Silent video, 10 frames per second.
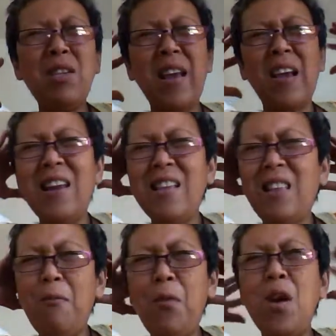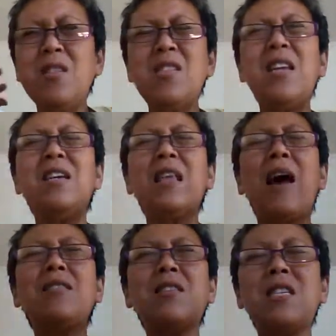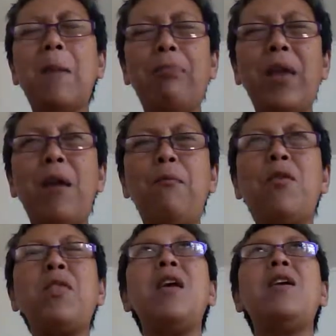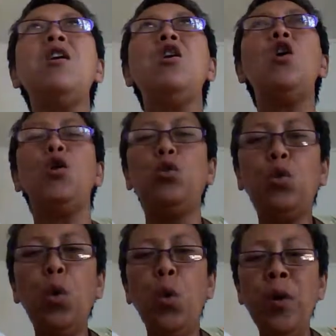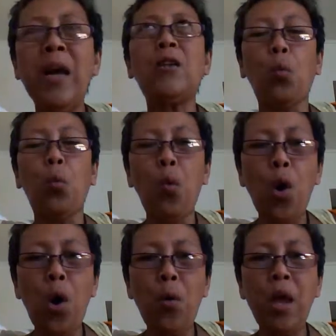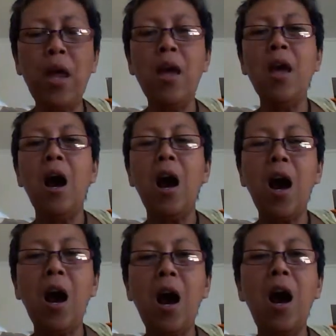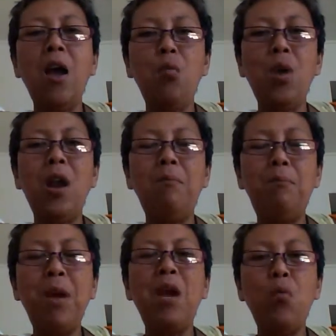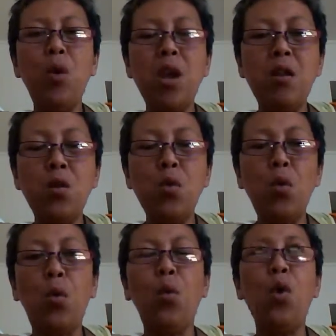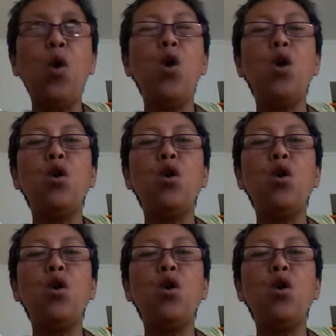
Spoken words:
it was like a little voice said that accept everything. Do not worry. I will be with you.